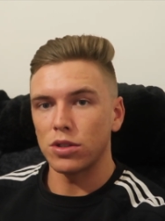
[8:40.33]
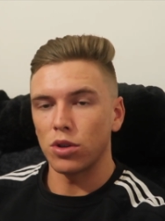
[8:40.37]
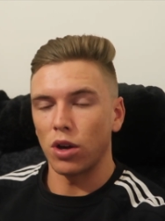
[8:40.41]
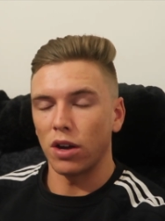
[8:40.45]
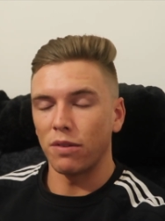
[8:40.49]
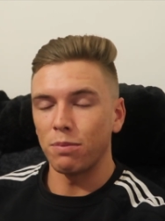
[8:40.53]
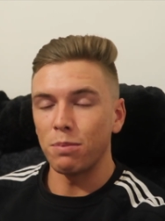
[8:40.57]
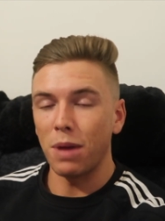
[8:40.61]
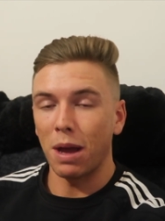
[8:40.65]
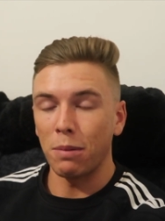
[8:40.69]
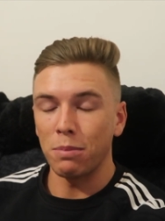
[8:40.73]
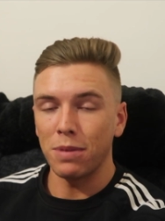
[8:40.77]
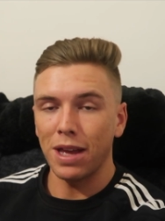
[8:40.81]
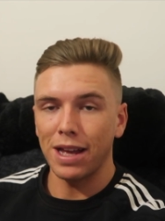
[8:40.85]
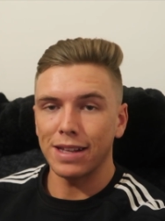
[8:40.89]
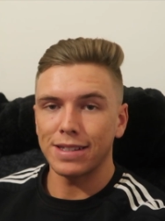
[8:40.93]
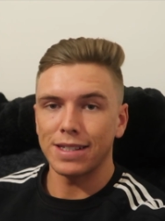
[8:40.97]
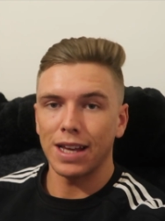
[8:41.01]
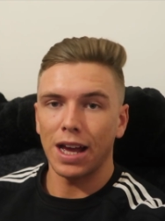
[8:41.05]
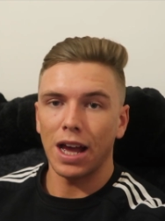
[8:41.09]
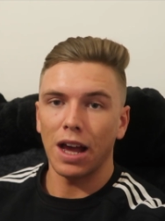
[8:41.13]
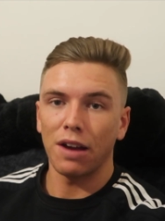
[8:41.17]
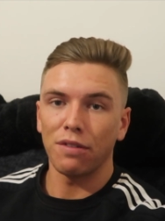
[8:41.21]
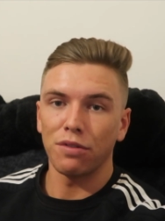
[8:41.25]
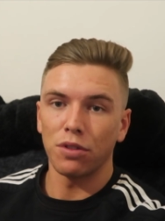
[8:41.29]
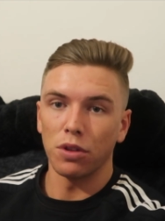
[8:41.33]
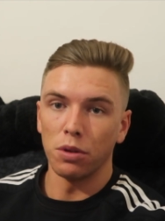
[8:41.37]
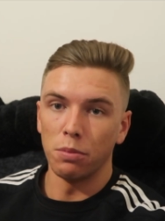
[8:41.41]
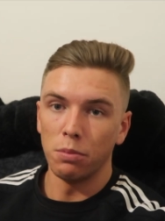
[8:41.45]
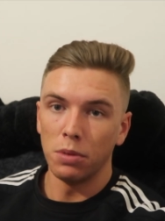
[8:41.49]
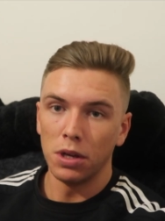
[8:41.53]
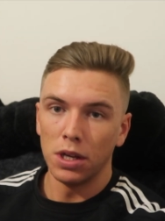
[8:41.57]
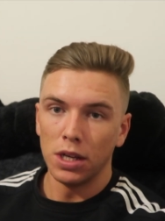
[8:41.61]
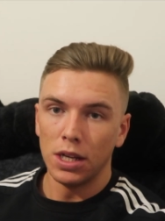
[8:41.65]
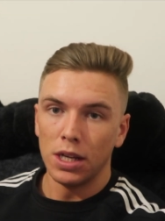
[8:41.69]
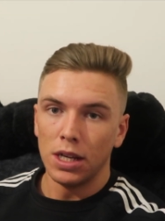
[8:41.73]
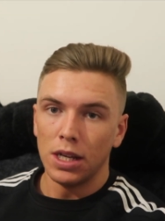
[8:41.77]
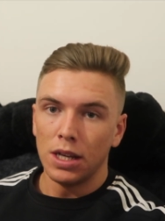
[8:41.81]
So I'm yet to have
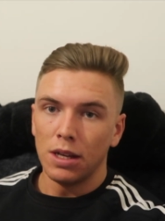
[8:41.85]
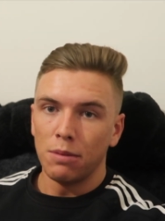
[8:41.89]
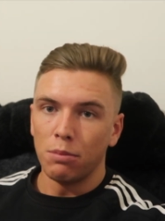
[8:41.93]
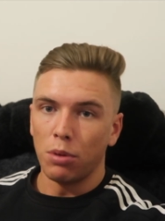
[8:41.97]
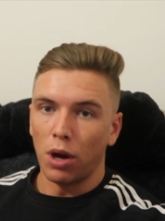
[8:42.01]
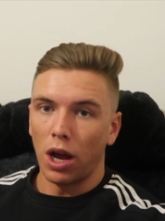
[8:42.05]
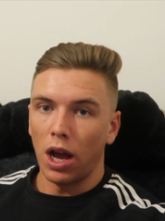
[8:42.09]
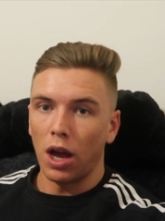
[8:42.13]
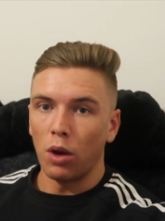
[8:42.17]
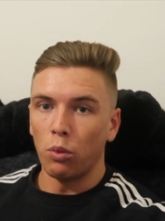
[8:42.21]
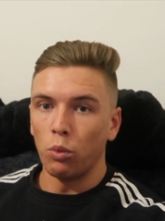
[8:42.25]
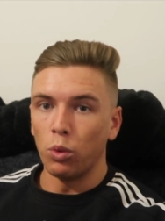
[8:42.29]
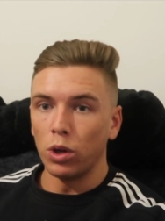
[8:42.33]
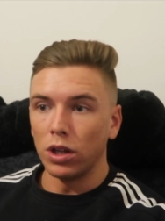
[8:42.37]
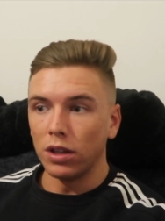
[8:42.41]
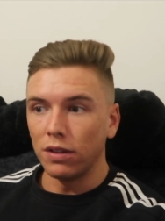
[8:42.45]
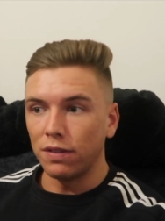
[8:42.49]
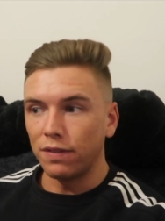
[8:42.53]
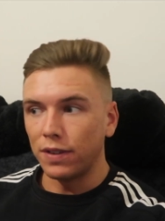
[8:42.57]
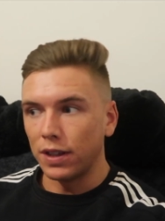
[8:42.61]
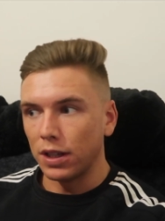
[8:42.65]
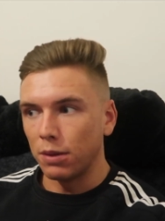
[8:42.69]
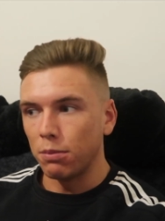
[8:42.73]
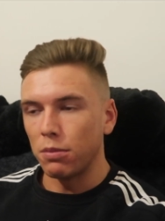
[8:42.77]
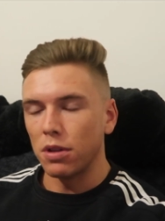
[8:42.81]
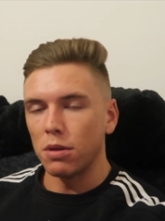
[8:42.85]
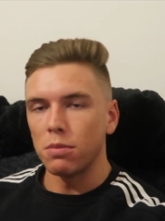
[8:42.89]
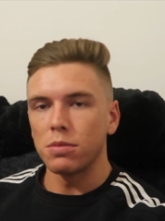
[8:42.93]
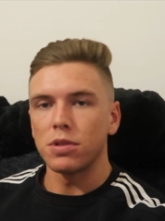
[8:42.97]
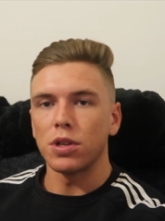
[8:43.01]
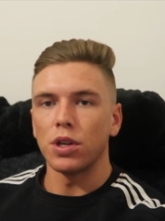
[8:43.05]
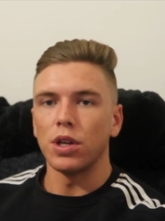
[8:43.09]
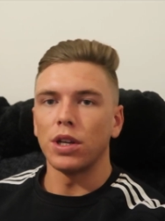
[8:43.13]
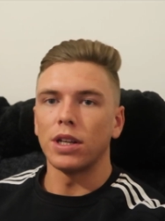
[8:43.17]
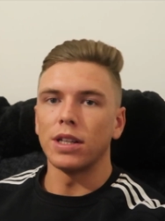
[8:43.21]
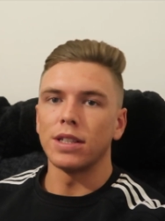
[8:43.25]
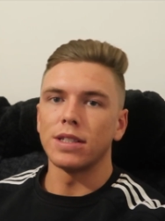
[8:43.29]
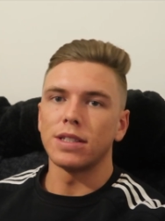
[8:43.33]
them, but I will film them
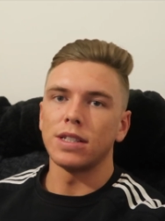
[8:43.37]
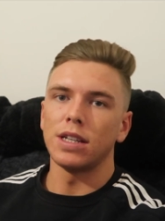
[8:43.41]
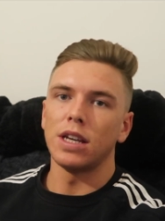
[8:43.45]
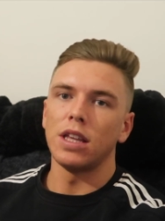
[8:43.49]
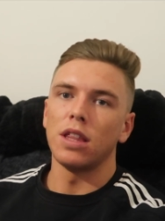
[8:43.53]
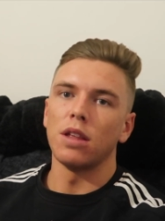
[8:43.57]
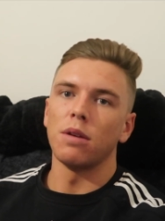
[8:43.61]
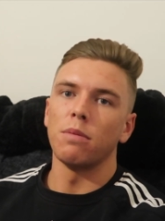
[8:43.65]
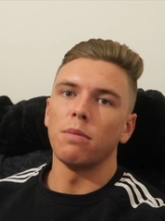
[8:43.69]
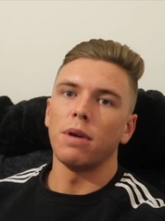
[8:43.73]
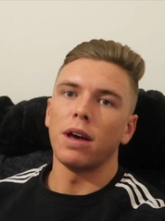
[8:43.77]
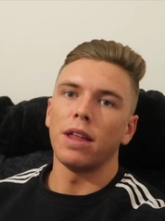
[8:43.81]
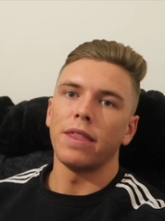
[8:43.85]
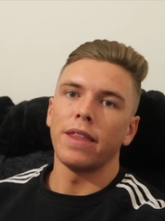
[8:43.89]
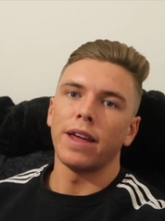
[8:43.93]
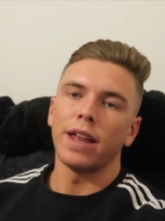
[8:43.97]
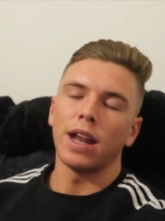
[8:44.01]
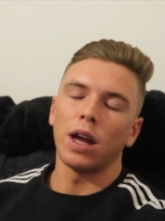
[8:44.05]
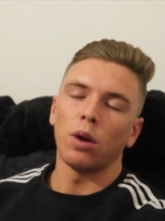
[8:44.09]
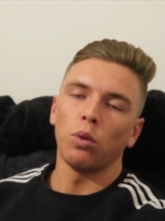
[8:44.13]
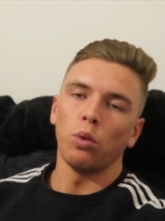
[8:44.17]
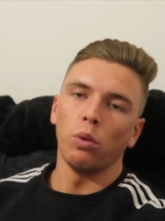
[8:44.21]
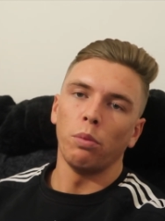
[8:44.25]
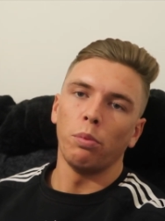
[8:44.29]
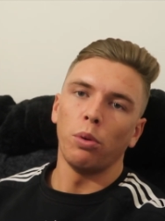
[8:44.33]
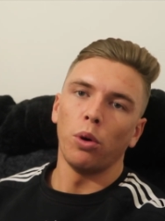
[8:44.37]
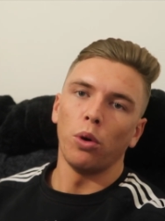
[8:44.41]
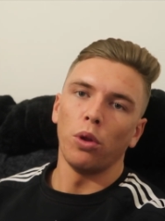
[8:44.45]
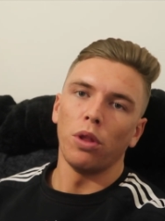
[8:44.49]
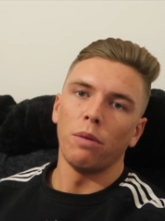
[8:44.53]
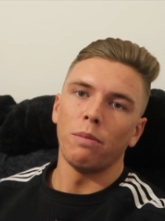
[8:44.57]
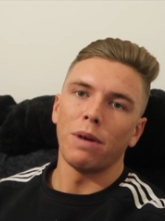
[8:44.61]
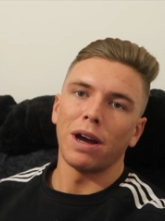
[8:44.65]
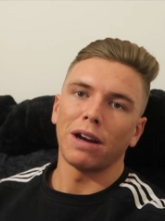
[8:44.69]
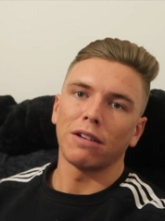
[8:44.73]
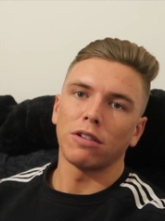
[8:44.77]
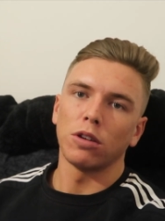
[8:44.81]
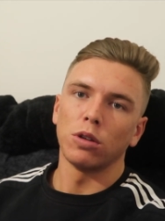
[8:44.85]
so you can see them, and then I will put
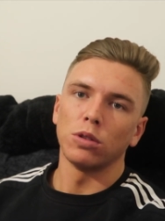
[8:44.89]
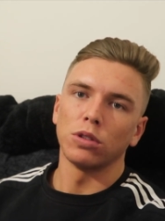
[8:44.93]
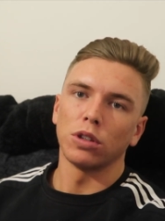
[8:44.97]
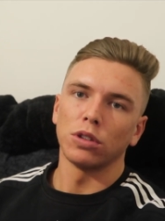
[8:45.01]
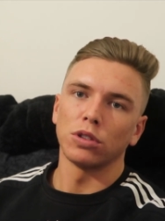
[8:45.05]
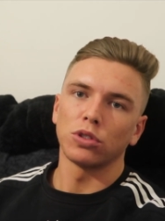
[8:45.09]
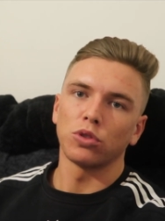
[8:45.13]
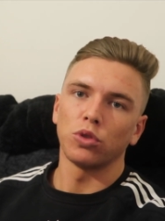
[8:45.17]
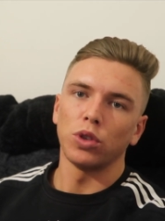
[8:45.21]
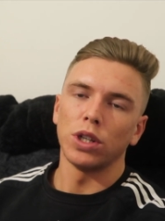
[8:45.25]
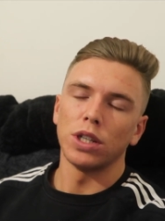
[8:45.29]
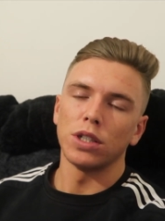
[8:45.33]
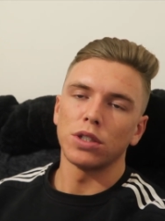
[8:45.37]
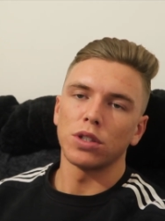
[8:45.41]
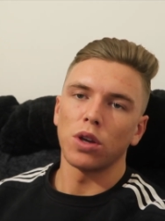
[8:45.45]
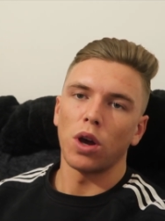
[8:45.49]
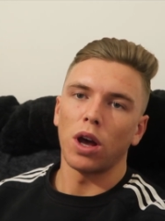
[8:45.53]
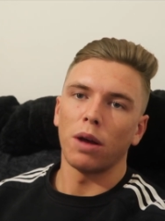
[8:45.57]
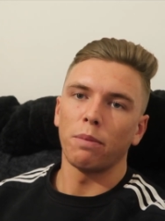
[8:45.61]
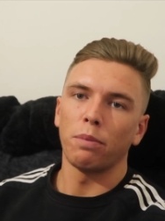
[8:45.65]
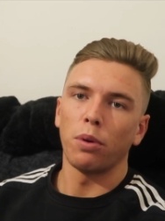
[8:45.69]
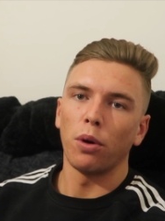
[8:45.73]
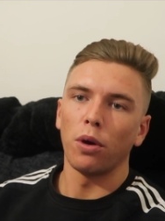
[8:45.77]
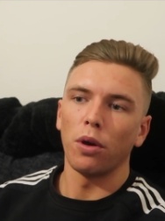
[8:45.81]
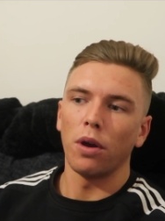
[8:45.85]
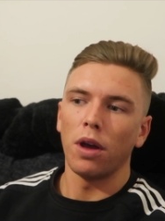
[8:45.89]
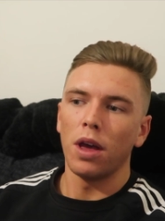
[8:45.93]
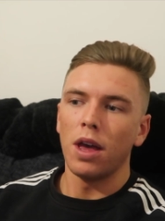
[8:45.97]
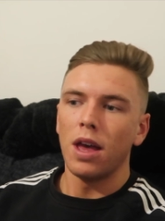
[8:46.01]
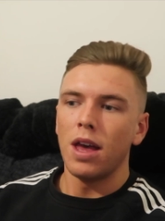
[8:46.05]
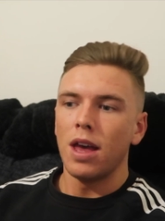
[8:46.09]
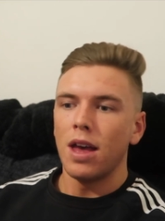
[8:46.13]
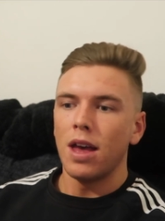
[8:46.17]
the macros on screen. So I'll put